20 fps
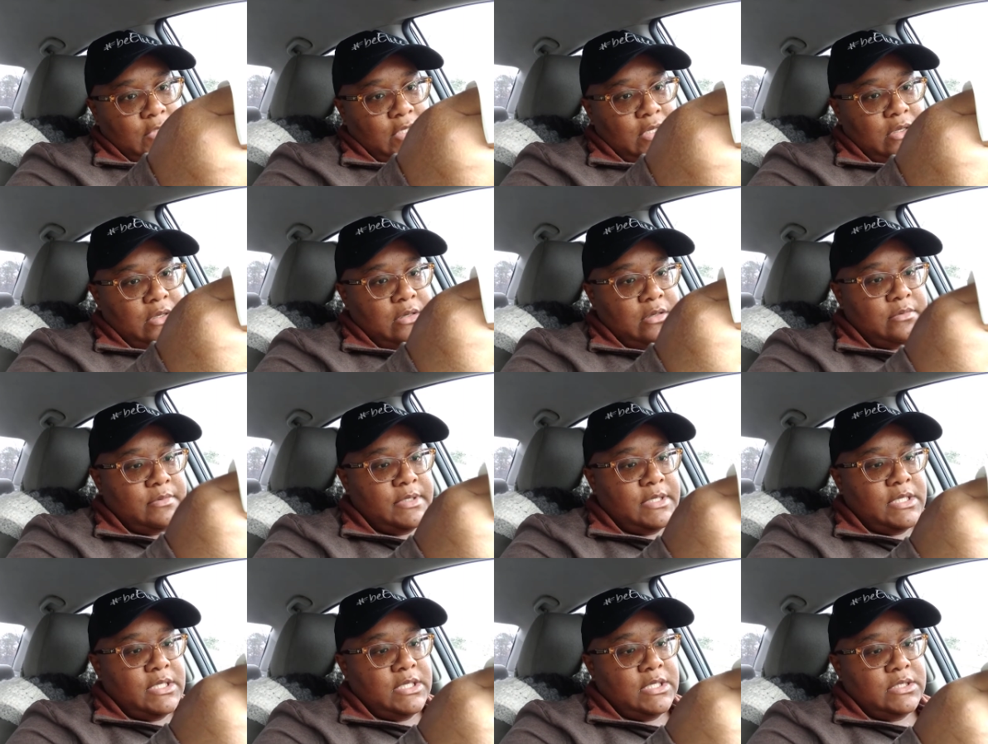
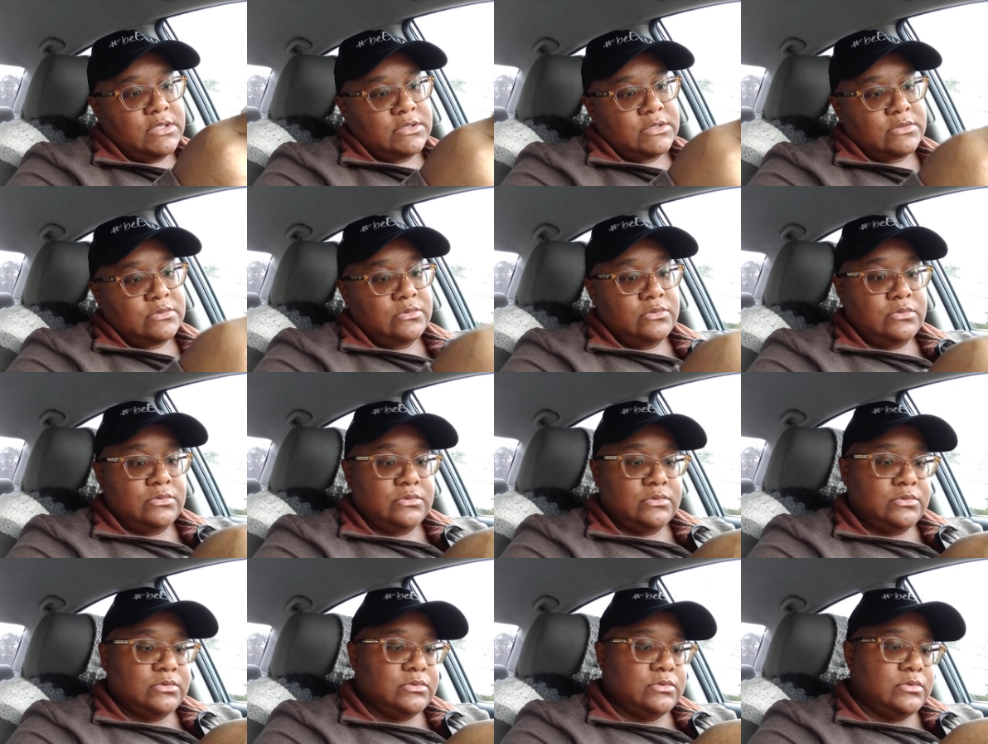Always,
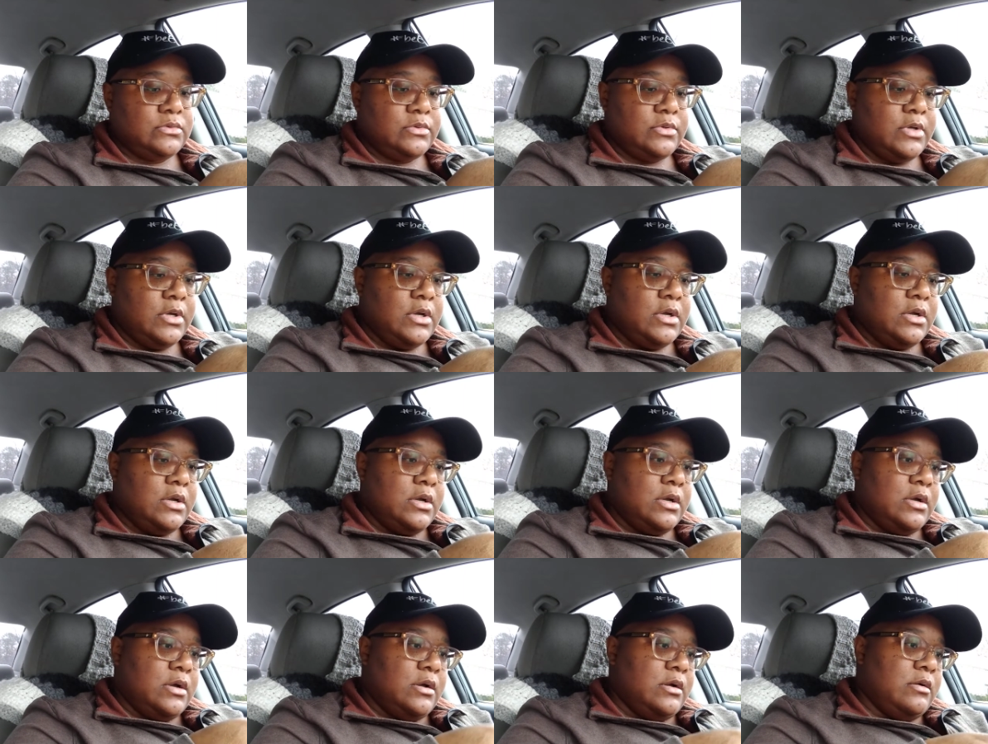ooh,
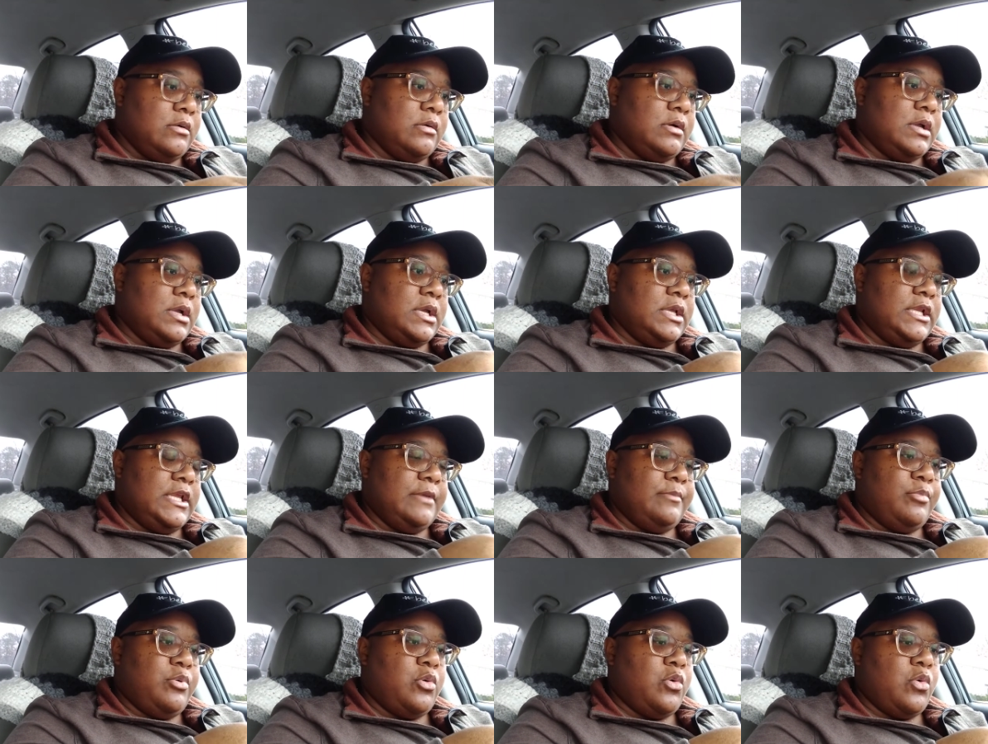
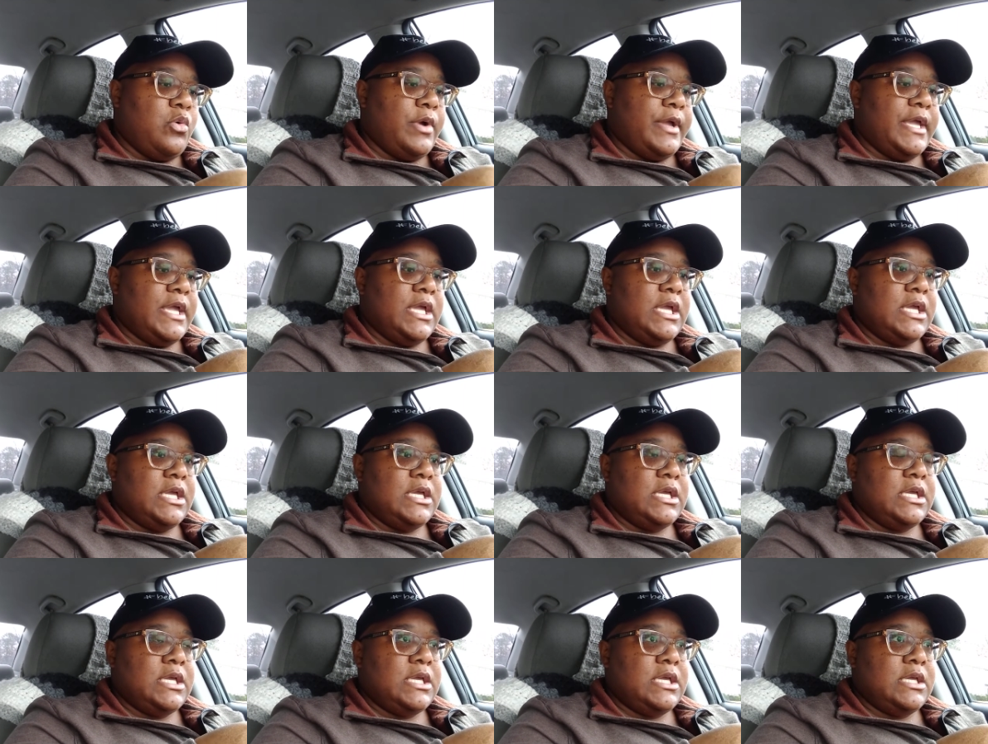any
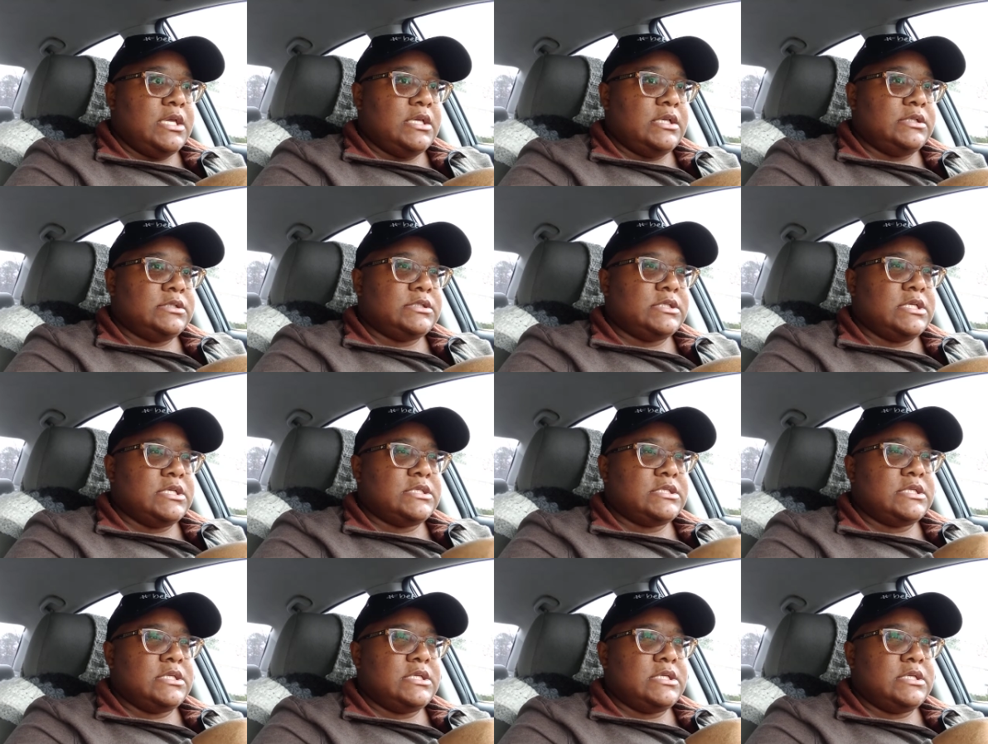Poise,
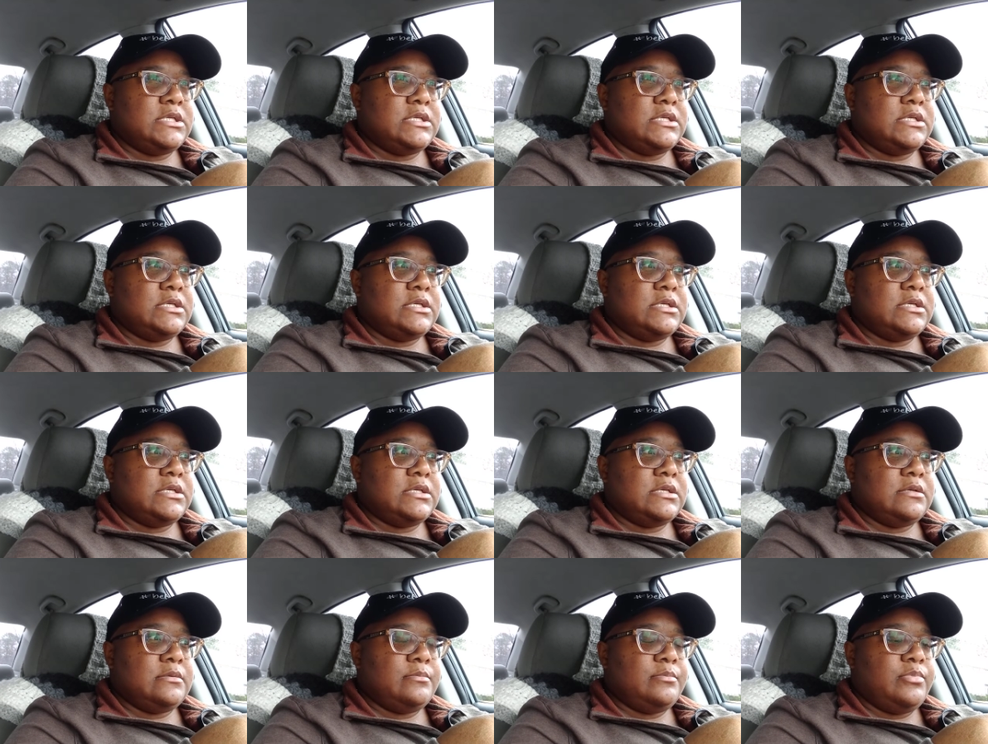is it
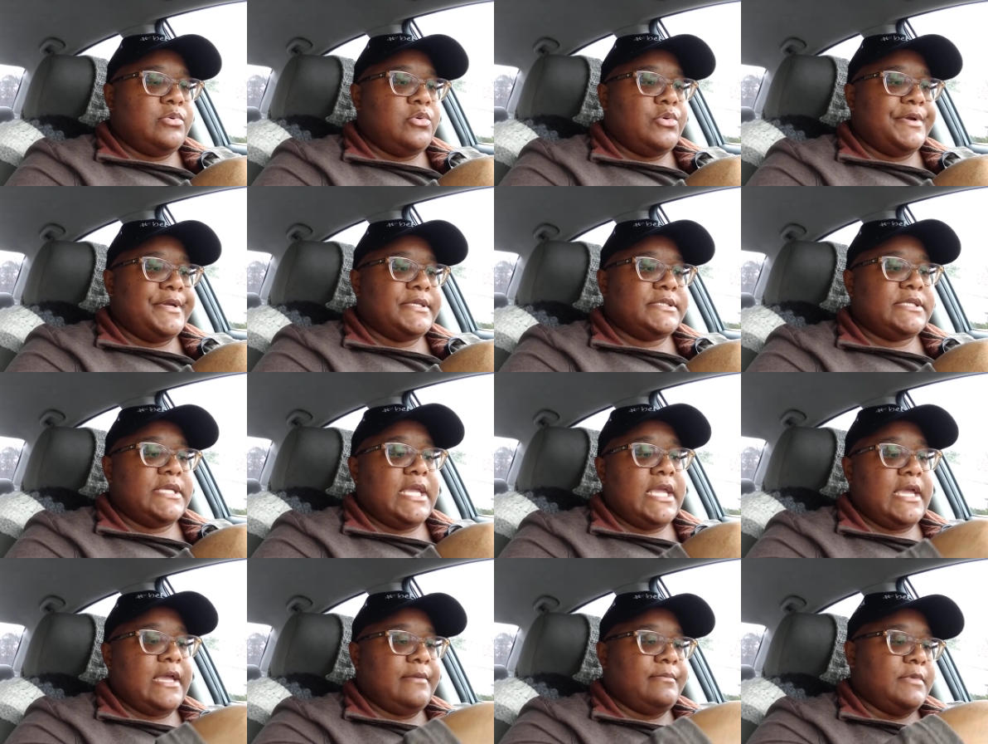Poise?
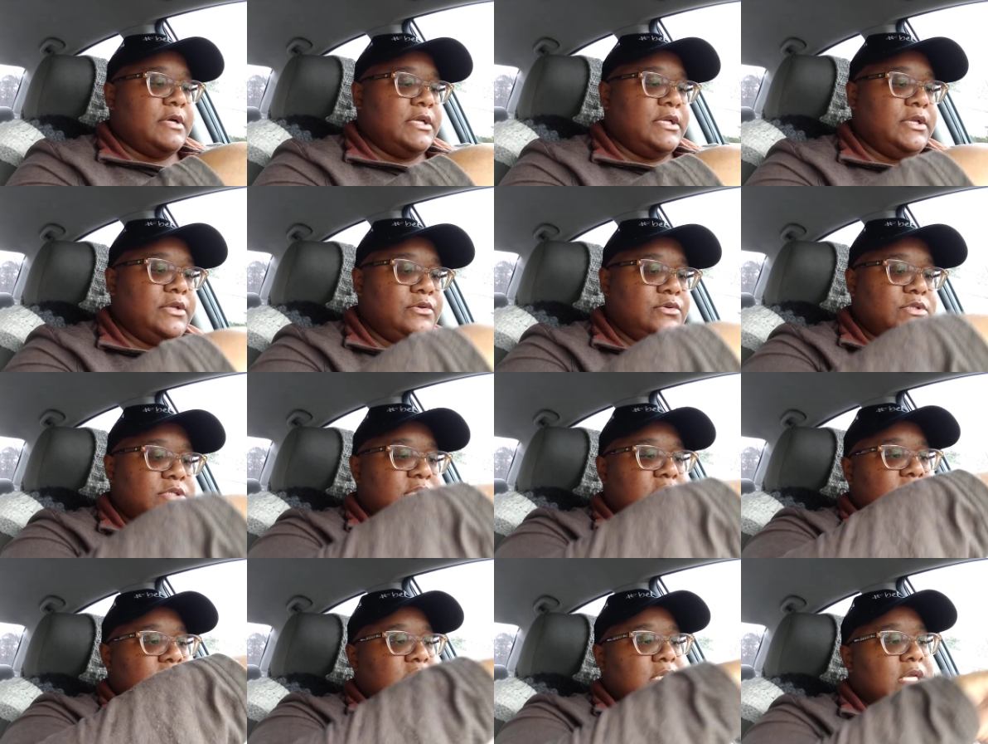Yeah, I'm going to use
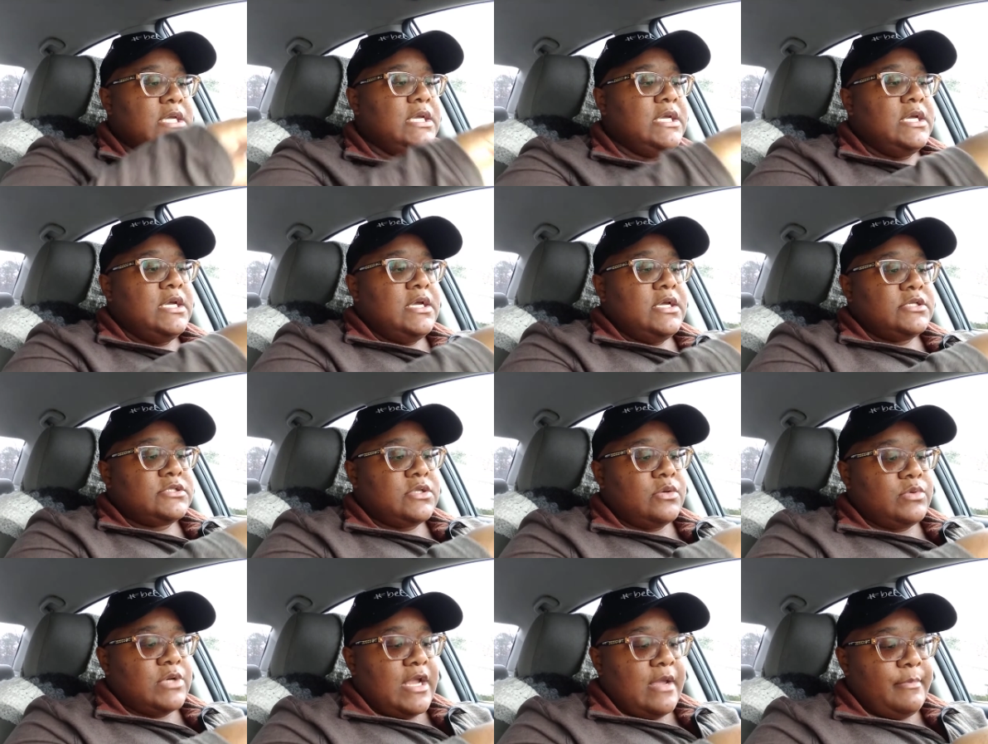this.
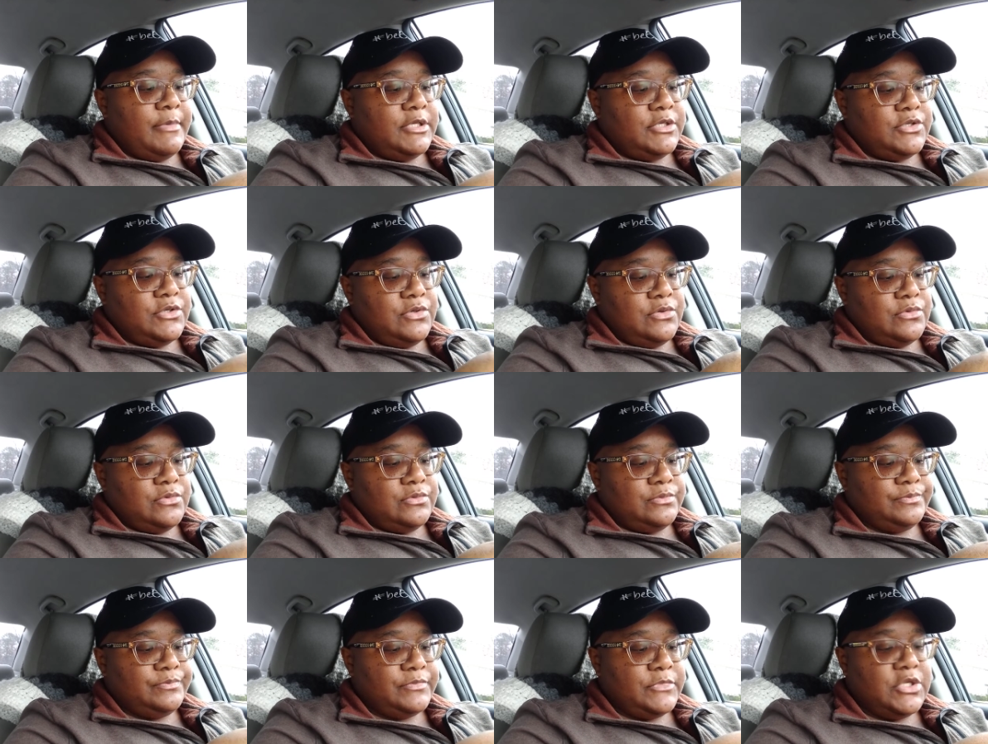So what I'm going to
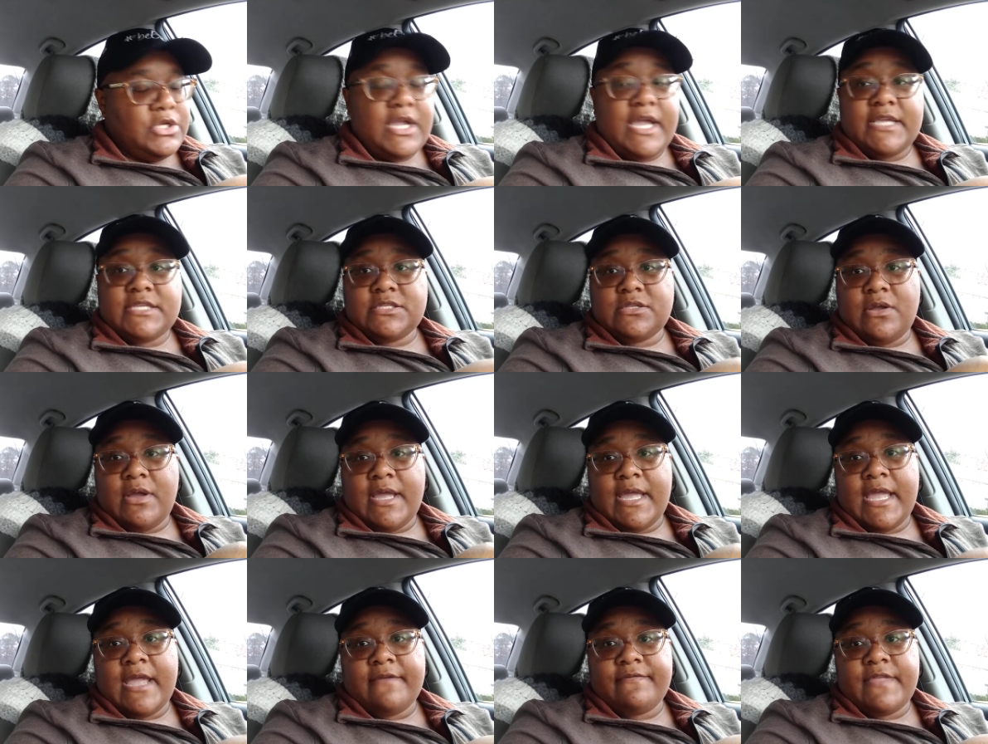do, you guys know
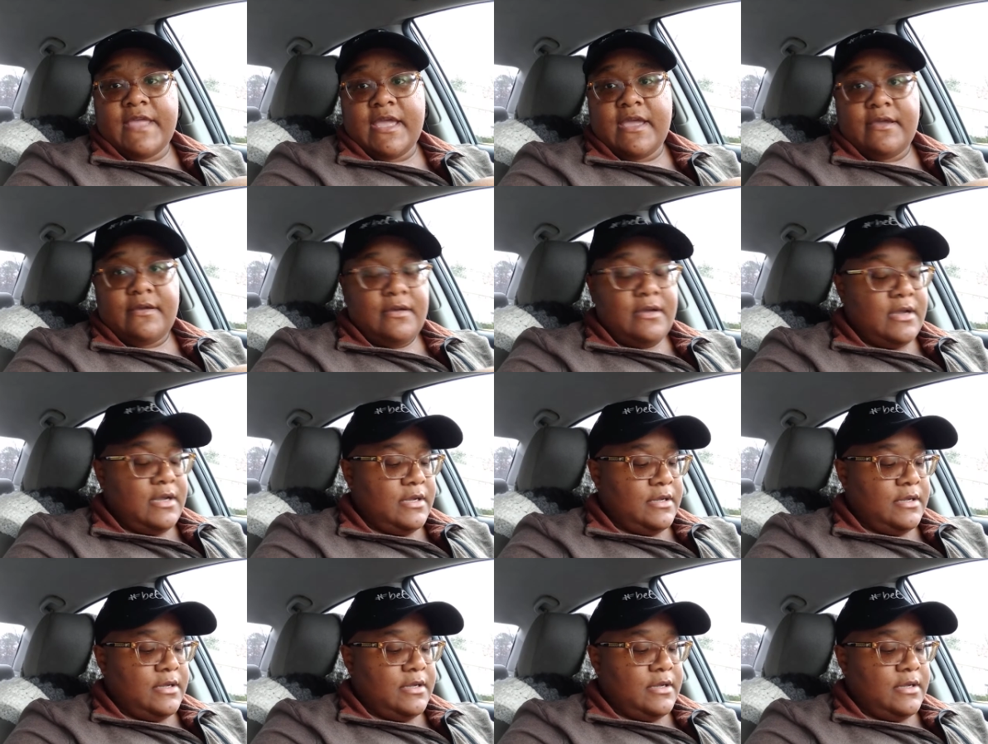I have that,